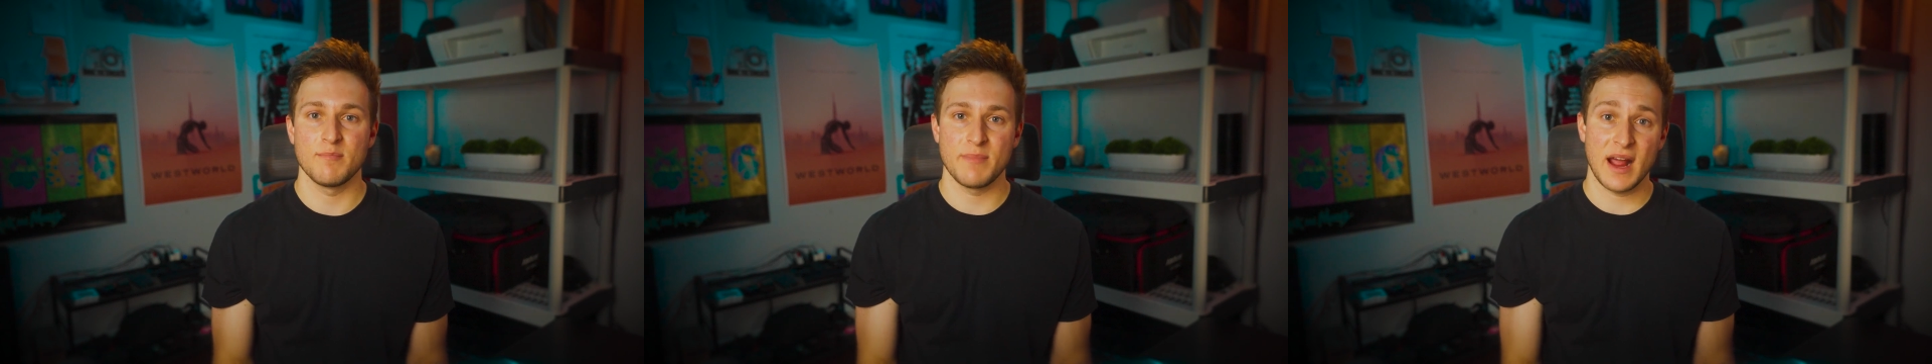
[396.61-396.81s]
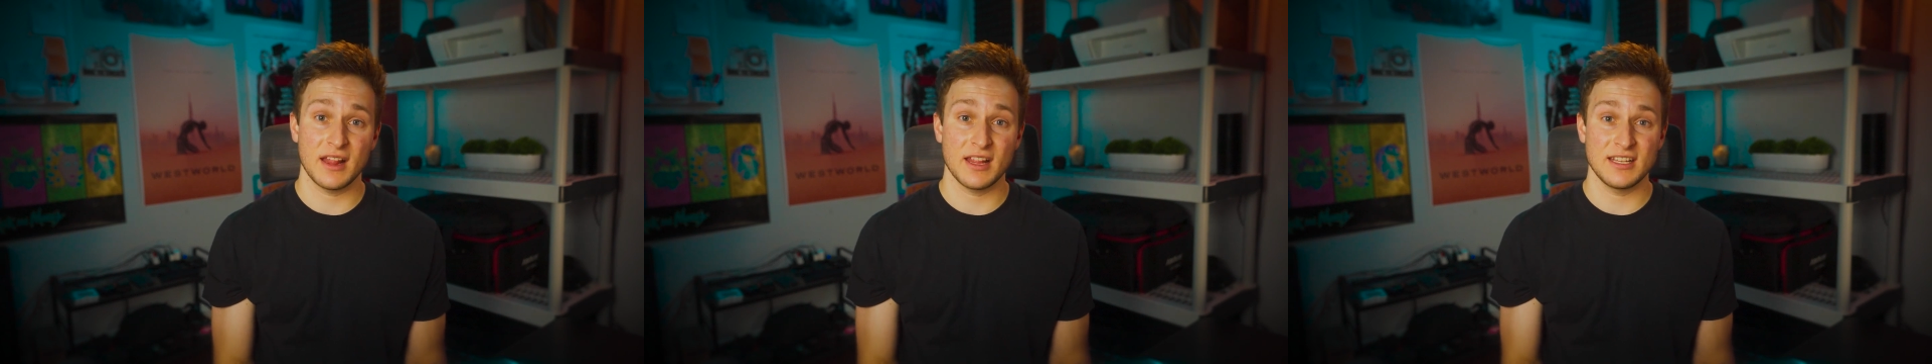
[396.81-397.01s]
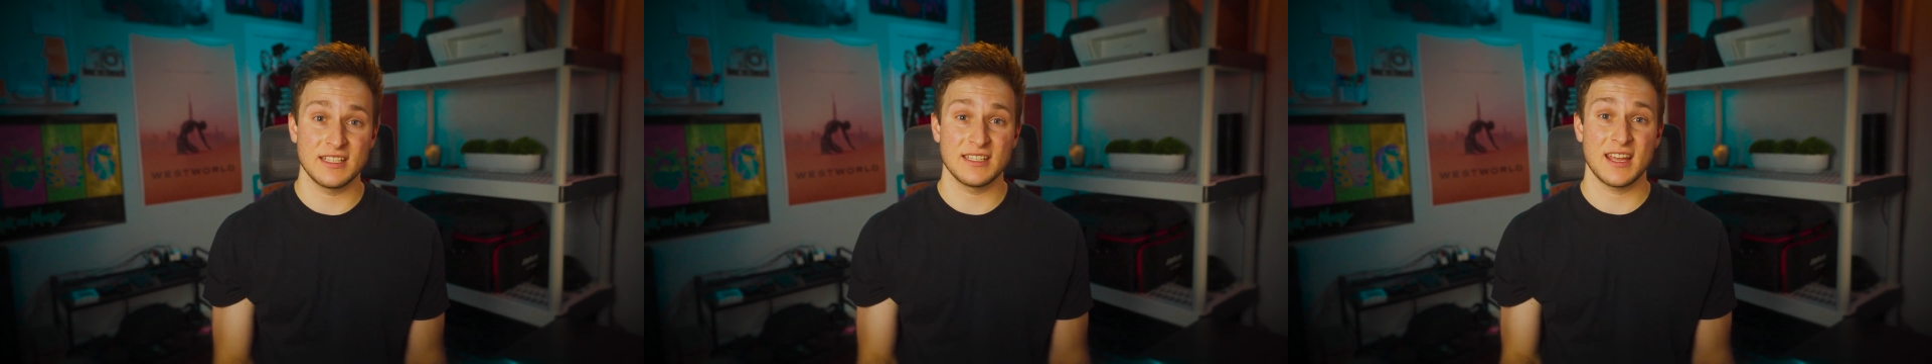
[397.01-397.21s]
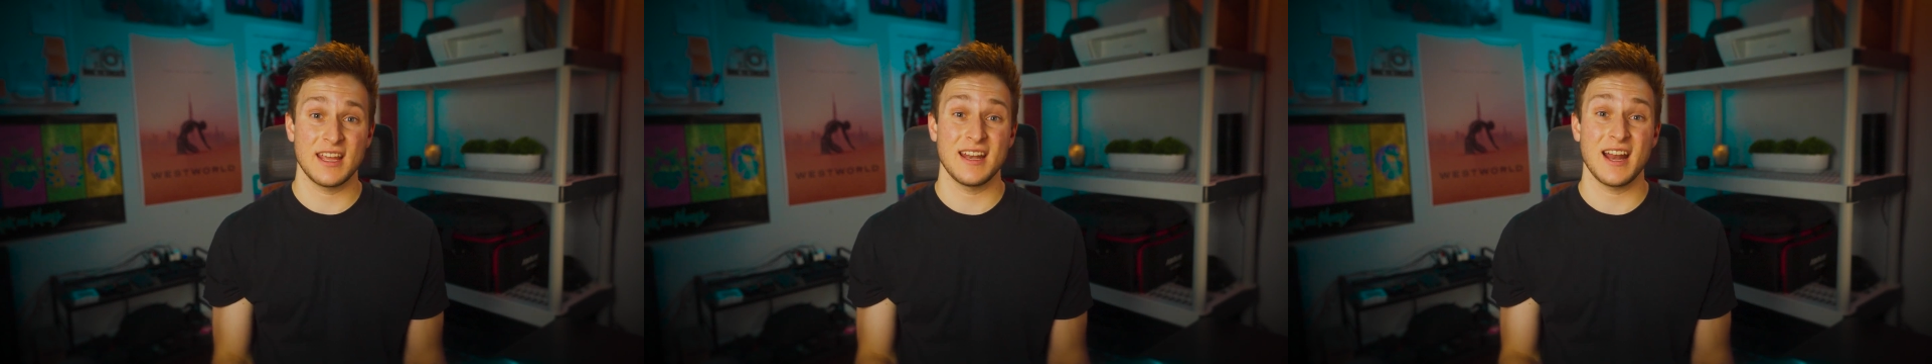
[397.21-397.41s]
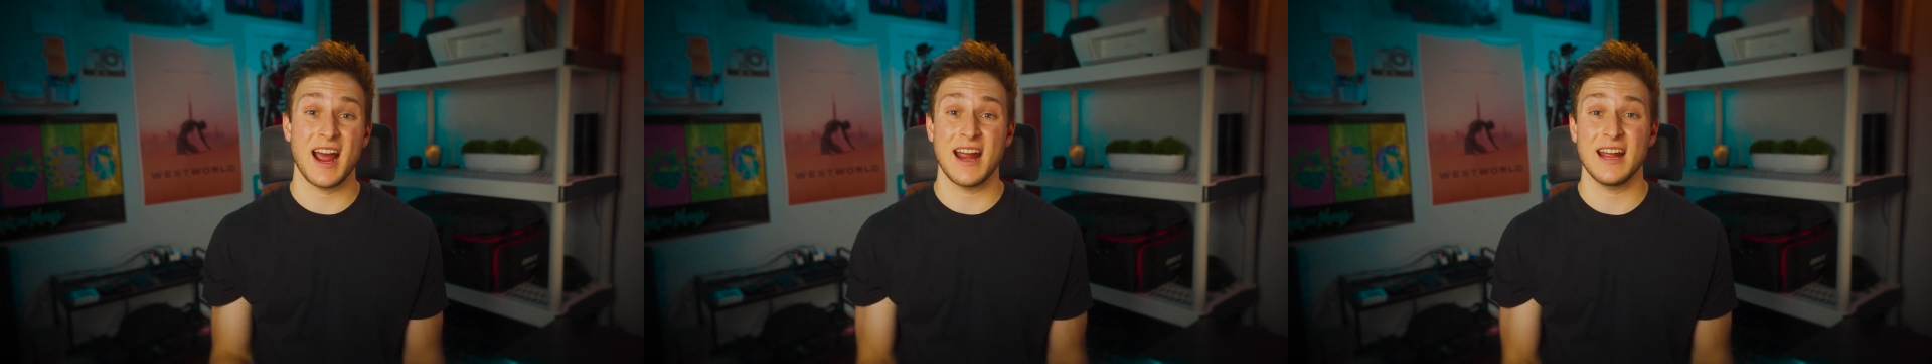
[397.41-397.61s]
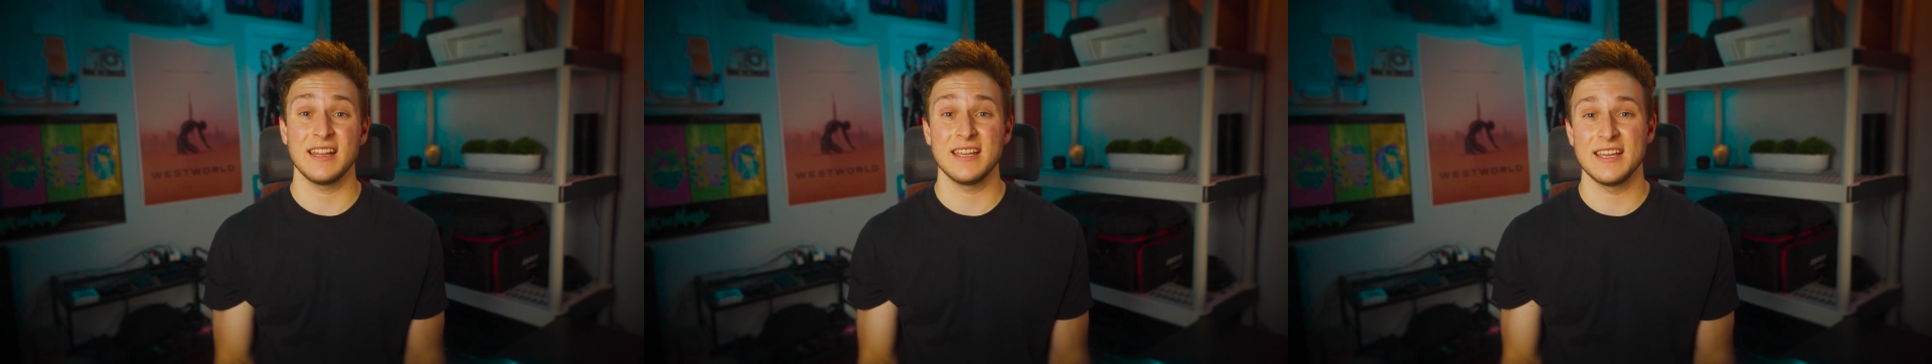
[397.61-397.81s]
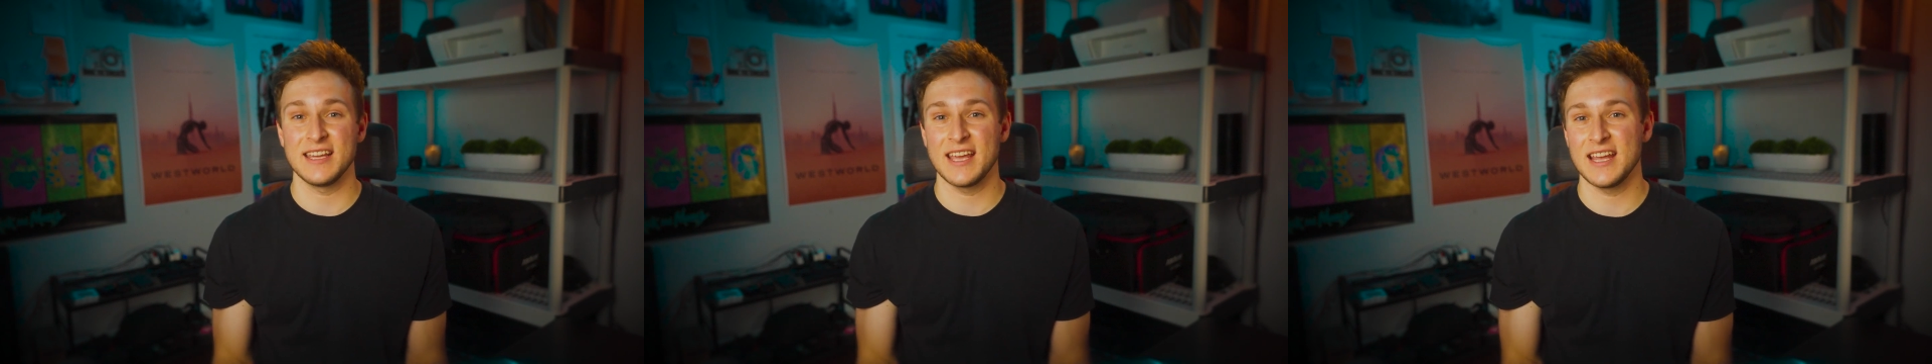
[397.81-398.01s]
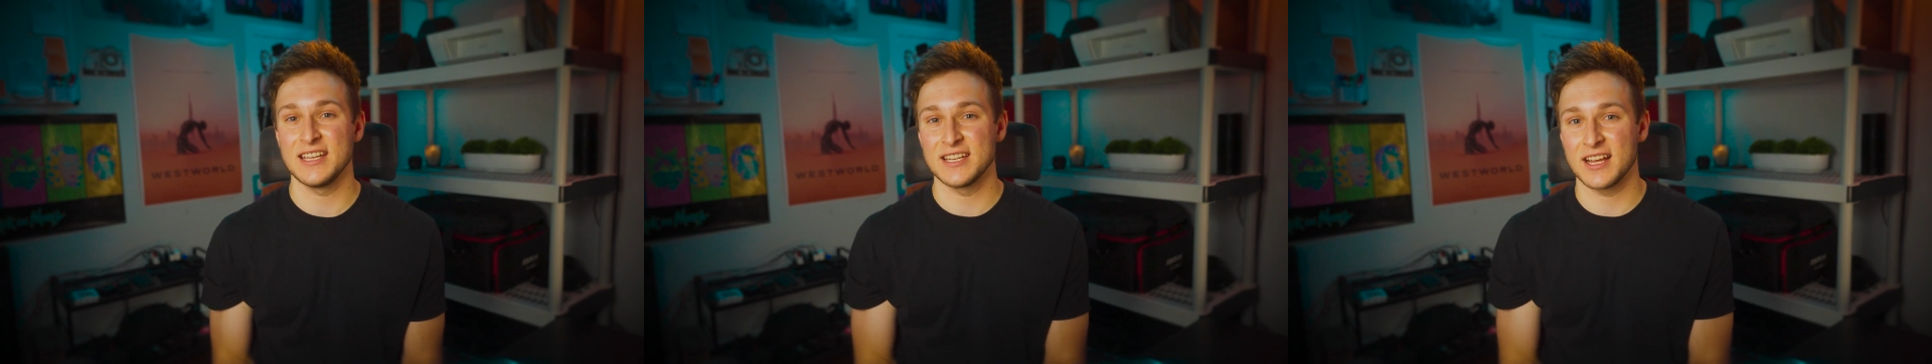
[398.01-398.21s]
balanced and highly
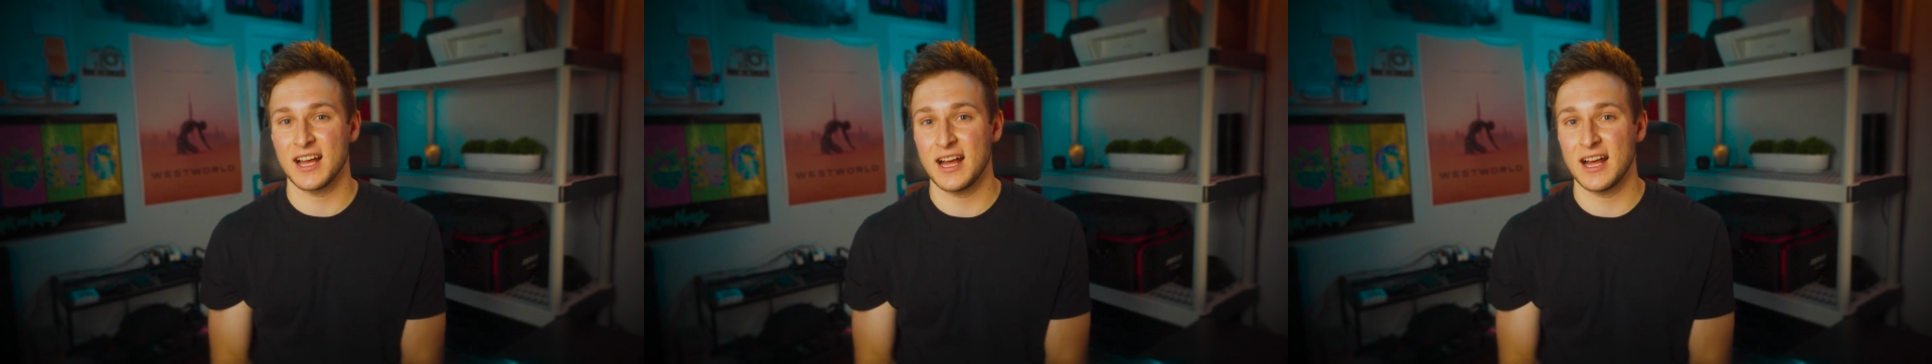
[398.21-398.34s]
engaging